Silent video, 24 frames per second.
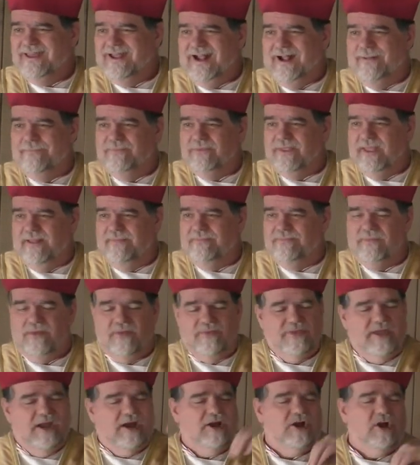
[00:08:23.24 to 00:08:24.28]
And then
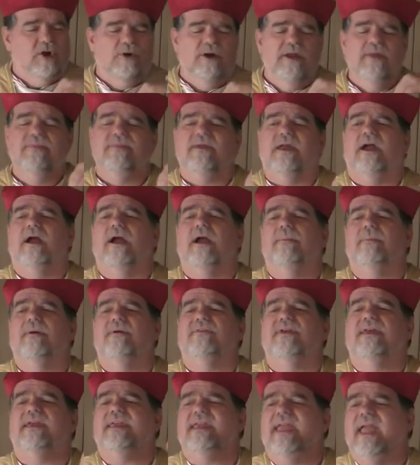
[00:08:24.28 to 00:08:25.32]
they're going there, but
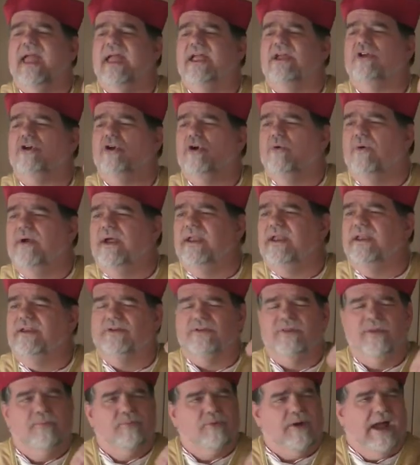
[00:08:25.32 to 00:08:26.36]
they can't go in
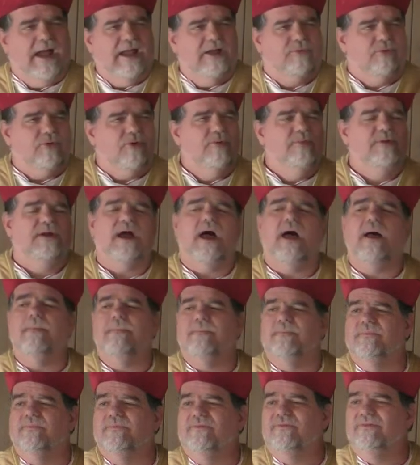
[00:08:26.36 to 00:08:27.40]
until the bridegroom
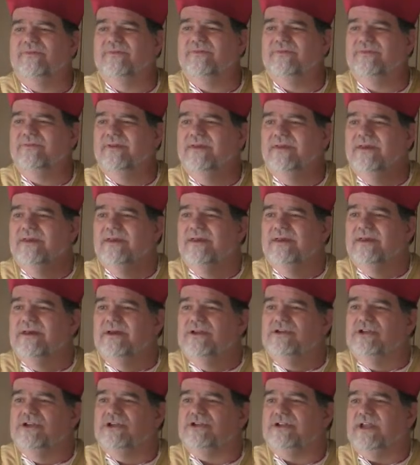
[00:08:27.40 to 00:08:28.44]
comes.
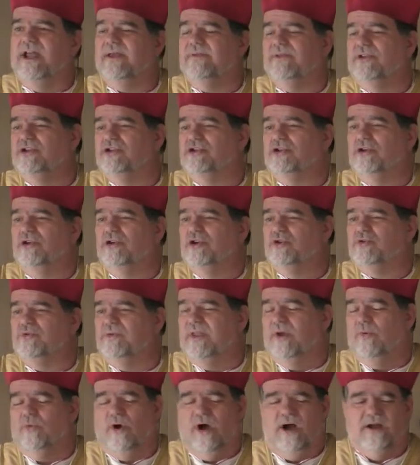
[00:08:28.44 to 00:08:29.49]
Just like the Jews, when
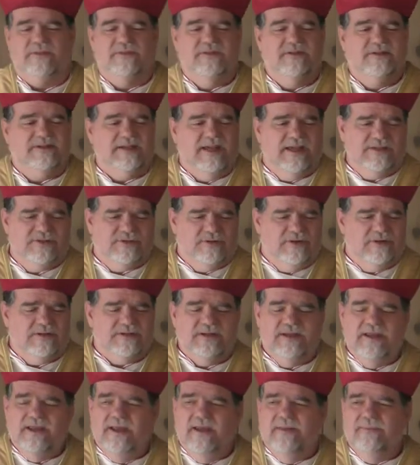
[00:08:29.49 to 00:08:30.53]
they walk in the desert,
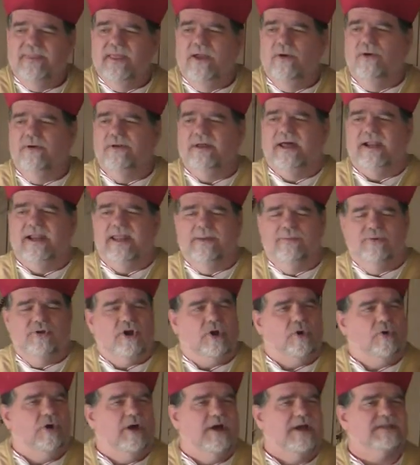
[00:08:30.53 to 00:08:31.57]
they were not able to
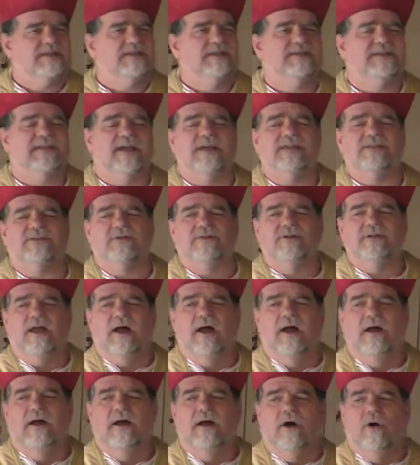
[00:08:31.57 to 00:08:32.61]
cross a desert
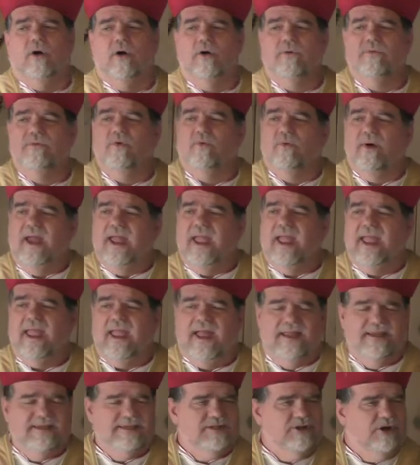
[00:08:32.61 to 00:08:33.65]
all the way
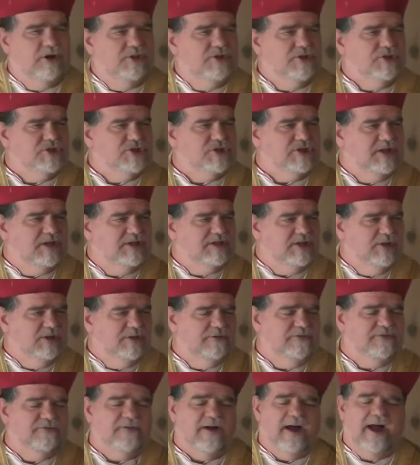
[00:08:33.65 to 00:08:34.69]
until
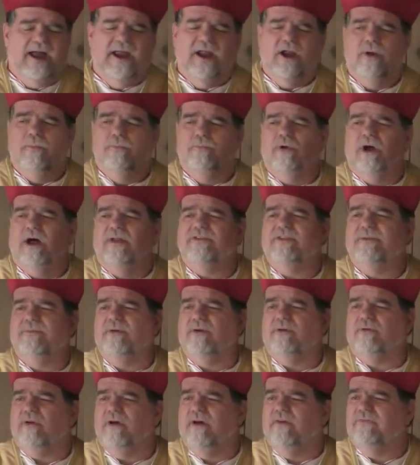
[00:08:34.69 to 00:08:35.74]
the fire brought them
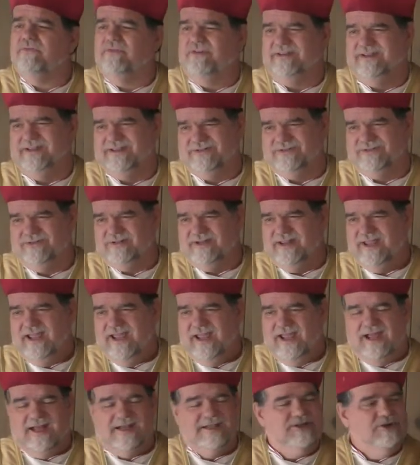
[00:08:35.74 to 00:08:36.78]
across the desert,
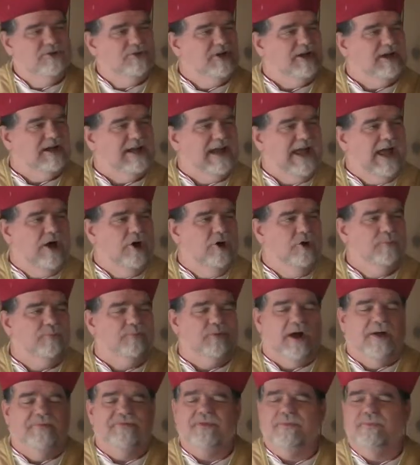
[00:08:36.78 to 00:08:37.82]
until the cloud
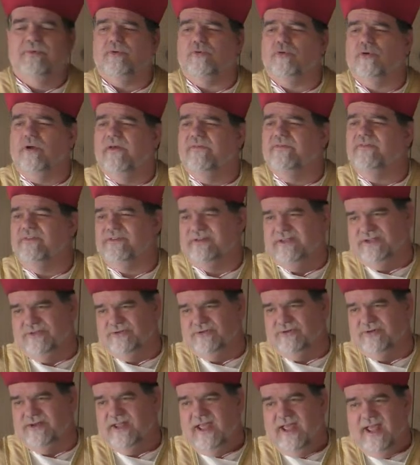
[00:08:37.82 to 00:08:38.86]
brought them across the
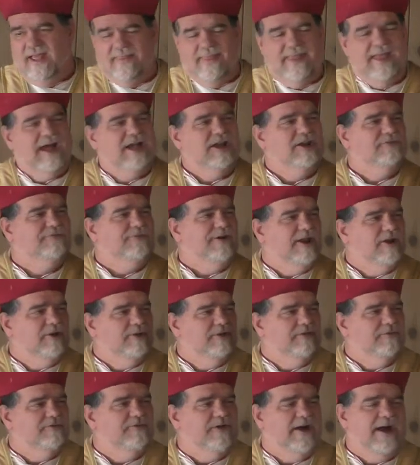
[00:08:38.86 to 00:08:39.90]
desert. They had to follow
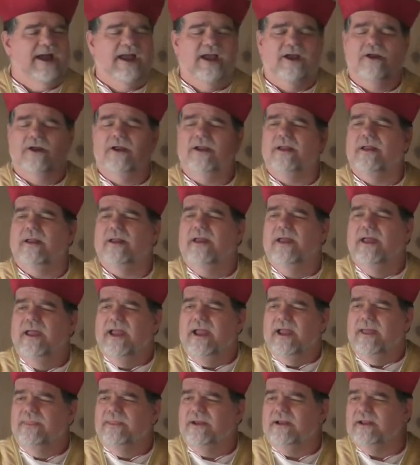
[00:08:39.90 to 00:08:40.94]
the fire
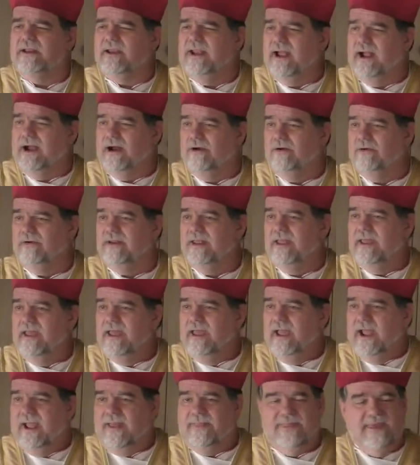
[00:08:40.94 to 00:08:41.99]
and the cloud,
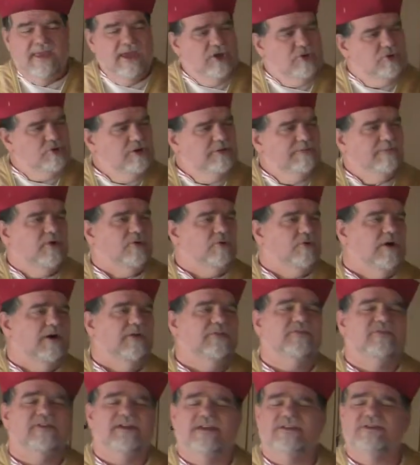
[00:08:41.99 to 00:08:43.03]
and they couldn't
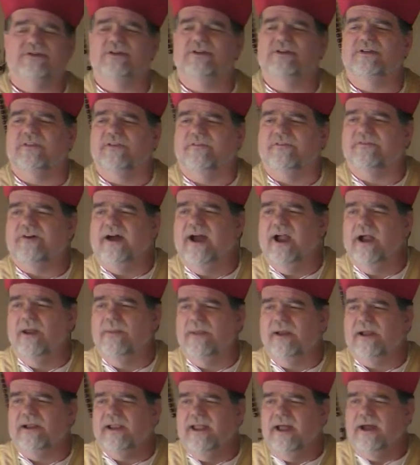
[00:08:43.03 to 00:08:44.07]
cross the desert until the fire and
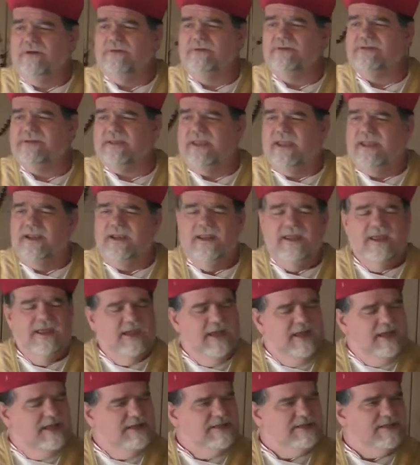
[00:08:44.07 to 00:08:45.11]
the cloud said,
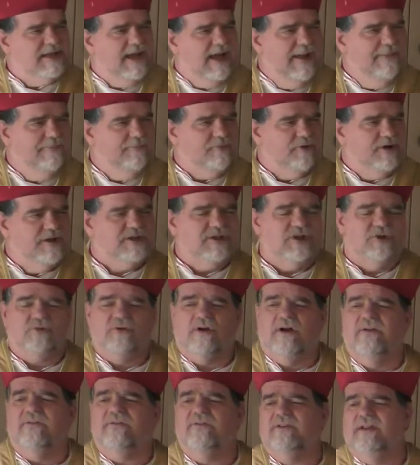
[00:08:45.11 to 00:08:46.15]
it is time for us to
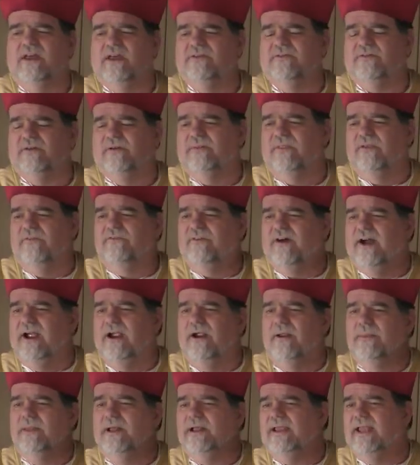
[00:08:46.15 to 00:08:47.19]
cross the desert. And the
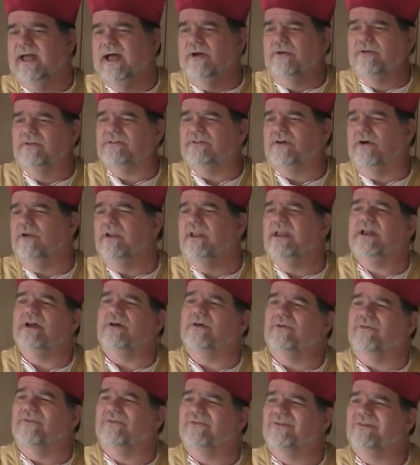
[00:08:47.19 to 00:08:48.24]
fire and the cloud is the Holy
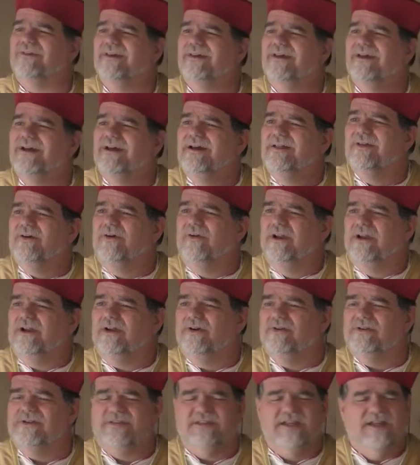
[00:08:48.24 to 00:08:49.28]
Ghost. The Holy
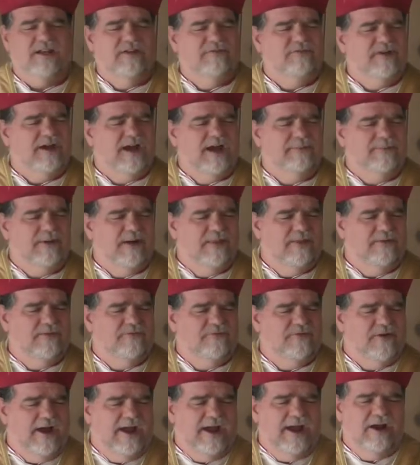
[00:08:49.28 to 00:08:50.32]
Ghost signified by the
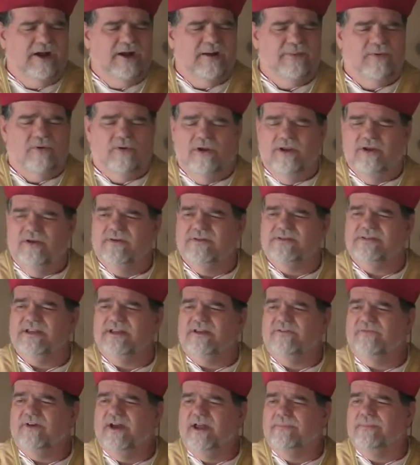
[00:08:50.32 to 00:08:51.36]
fire, and the Holy Ghost
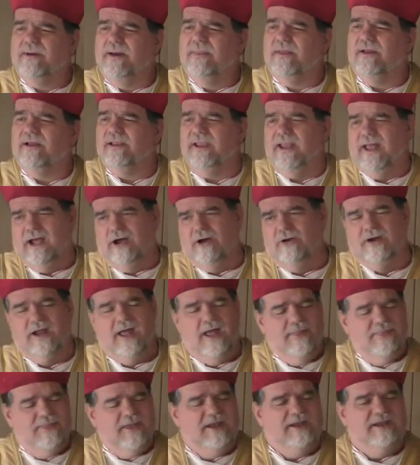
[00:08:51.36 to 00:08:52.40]
signified by the cloud
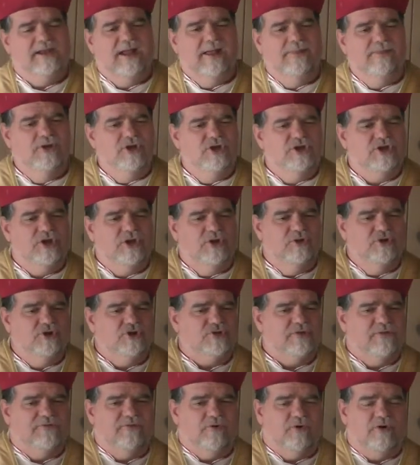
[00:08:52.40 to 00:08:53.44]
that led the Jews
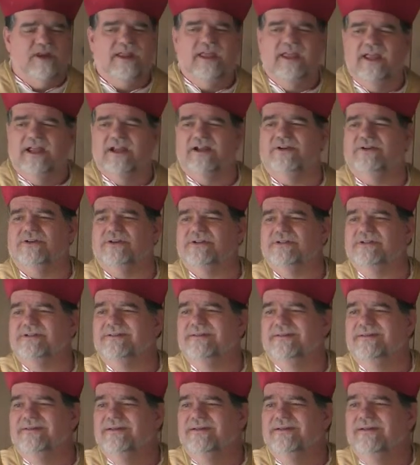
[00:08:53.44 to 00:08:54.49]
for 40 years.